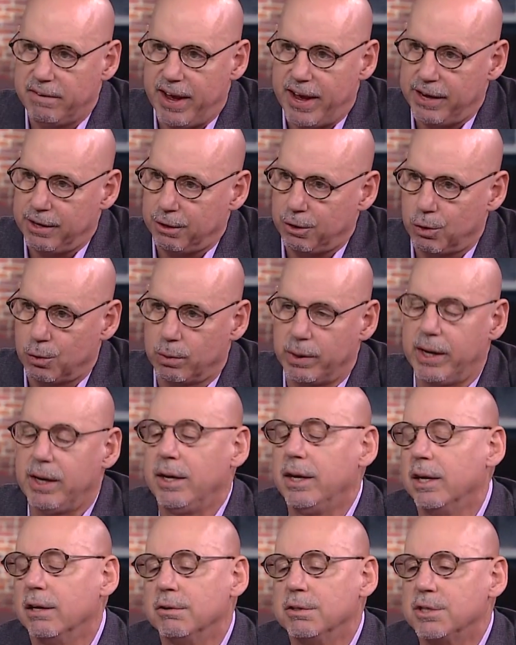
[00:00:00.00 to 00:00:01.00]
have had a
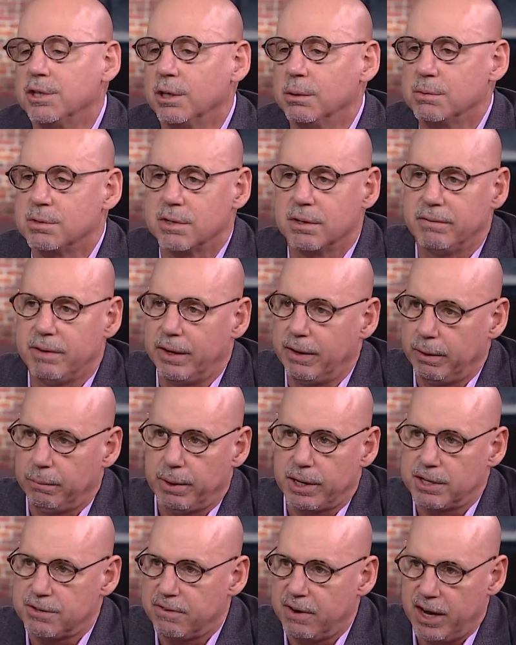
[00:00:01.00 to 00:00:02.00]
great year in terms of, you know, they
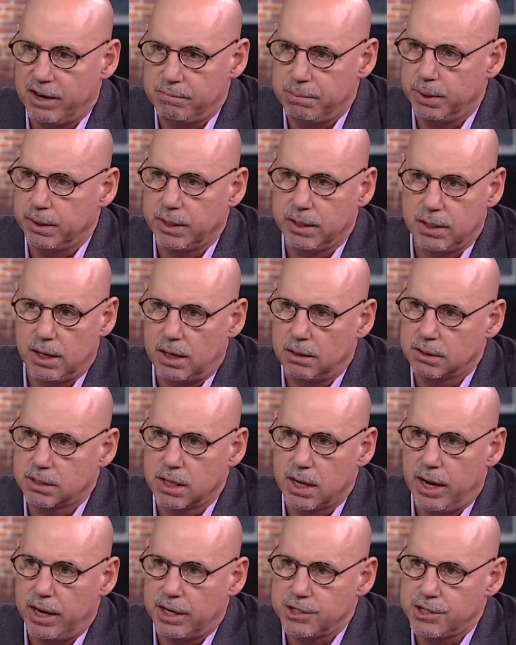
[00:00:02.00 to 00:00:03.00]
raised $5 billion
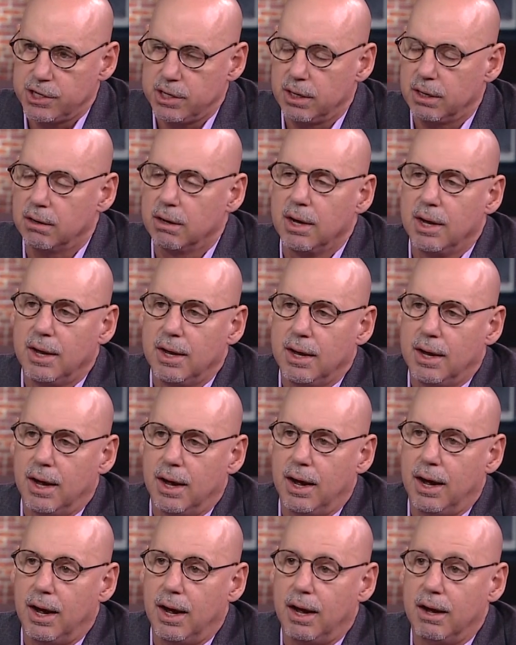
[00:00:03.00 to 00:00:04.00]
last year.
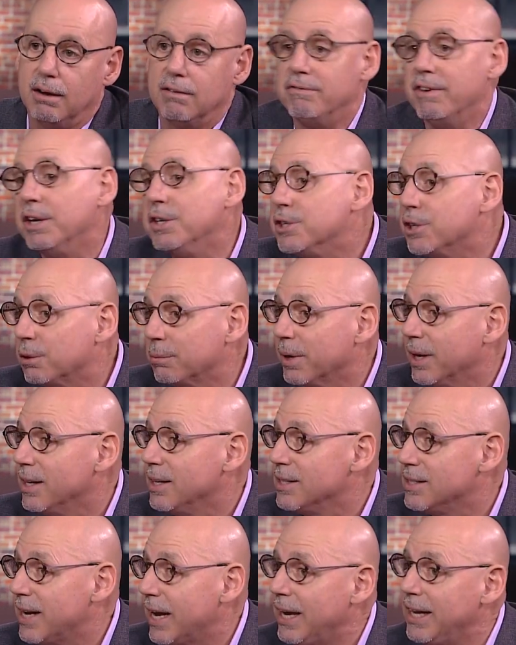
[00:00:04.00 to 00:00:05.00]
Uh, venture
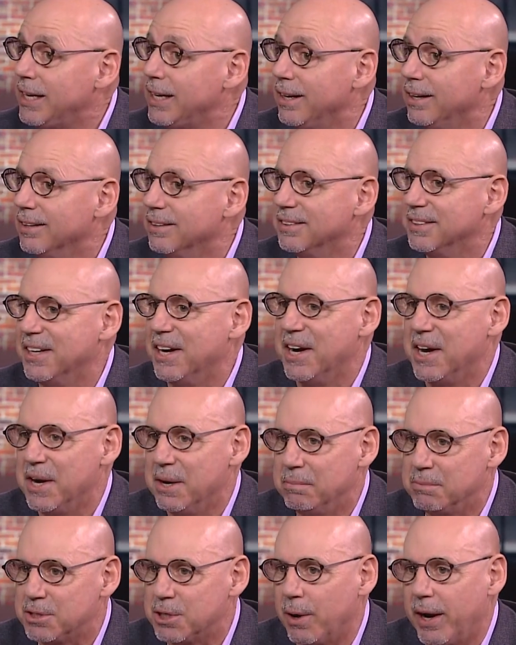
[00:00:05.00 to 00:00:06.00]
raised 80.
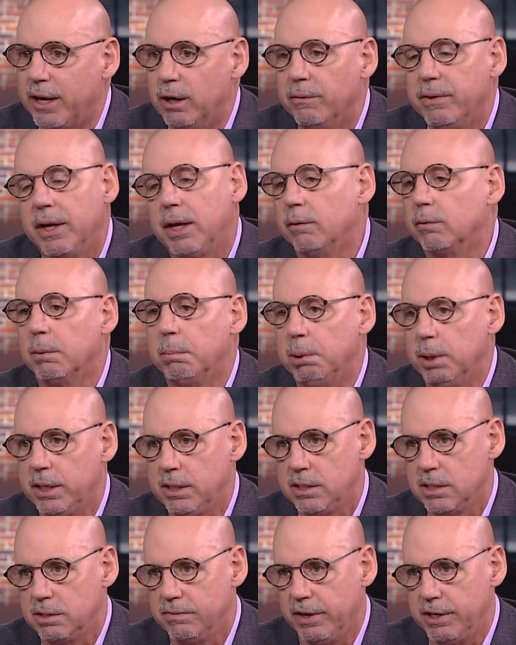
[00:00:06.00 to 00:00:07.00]
Um, so I don't think it
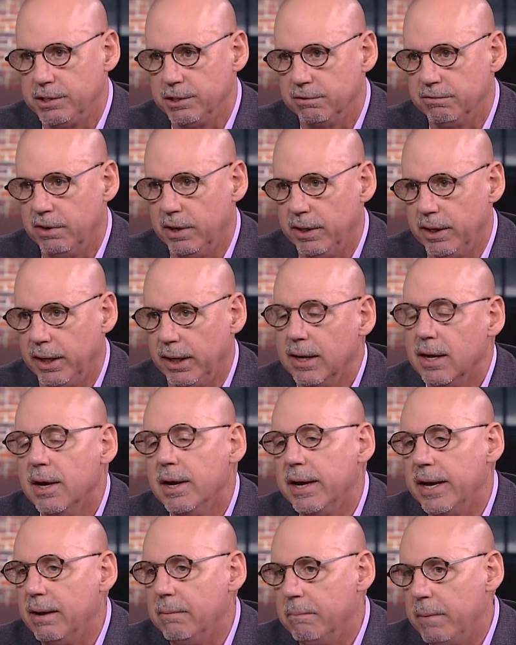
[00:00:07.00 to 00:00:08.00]
replaces venture funding.
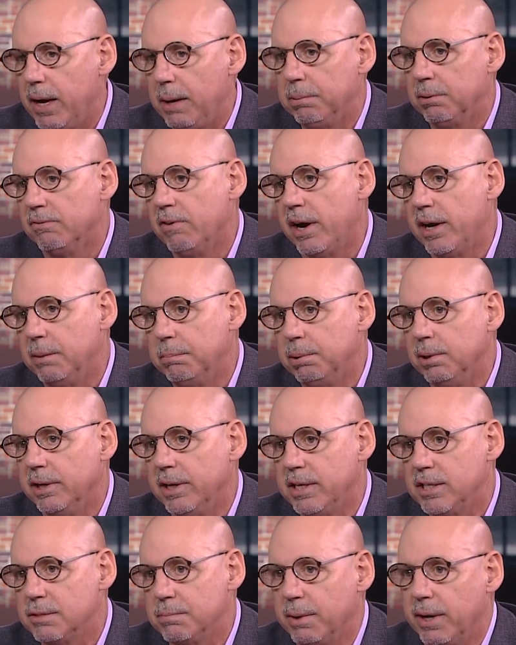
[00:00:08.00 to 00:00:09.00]
It may provide a
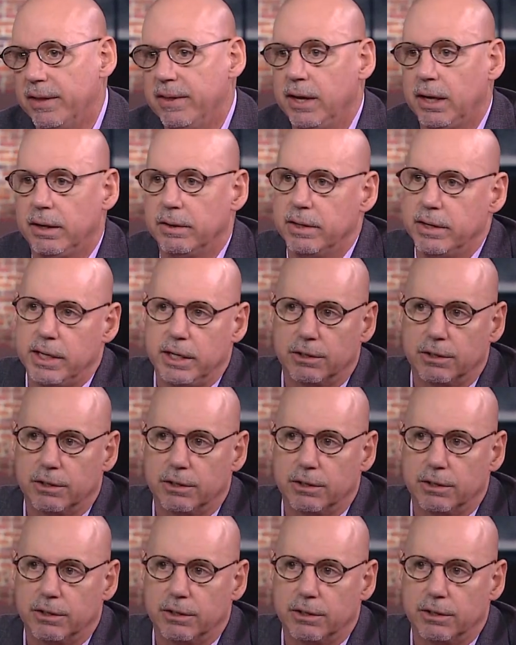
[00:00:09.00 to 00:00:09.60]
place, but I think in the